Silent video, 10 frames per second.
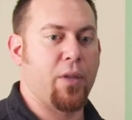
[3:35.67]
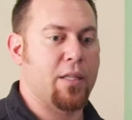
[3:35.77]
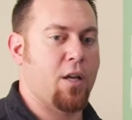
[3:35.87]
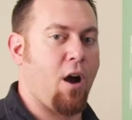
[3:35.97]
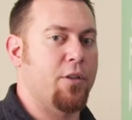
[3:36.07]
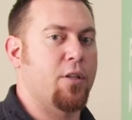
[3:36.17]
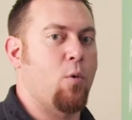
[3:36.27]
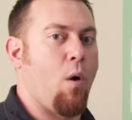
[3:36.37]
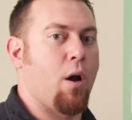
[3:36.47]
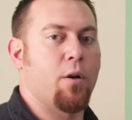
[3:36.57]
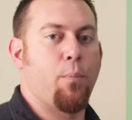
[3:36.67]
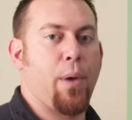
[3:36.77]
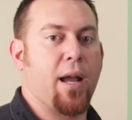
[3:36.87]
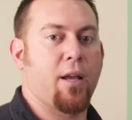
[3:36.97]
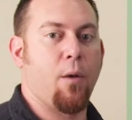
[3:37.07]
that's causing water to
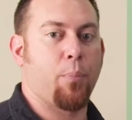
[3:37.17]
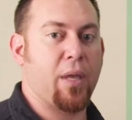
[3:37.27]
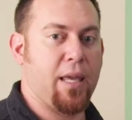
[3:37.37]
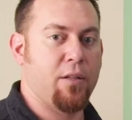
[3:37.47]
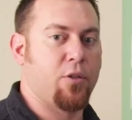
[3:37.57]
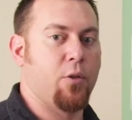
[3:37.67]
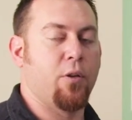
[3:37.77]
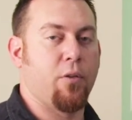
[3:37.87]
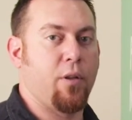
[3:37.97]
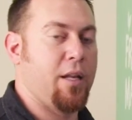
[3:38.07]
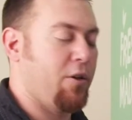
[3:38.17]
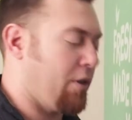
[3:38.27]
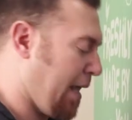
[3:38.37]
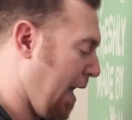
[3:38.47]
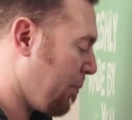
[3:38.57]
back up into
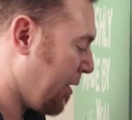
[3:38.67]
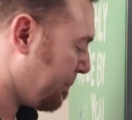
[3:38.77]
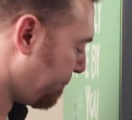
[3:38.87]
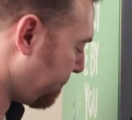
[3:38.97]
the cabinet.